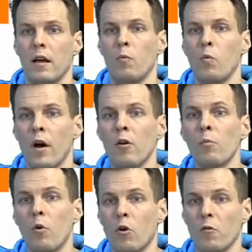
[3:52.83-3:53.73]
one or
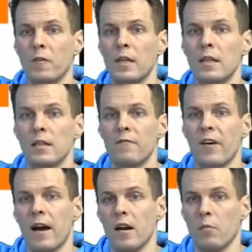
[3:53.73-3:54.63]
more of these
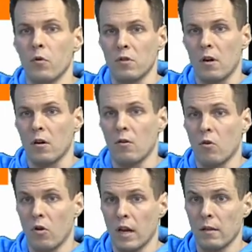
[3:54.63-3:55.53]
variables are
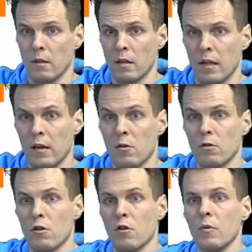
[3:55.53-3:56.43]
correlated to the error
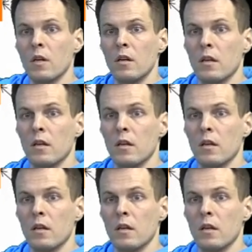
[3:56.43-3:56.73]
term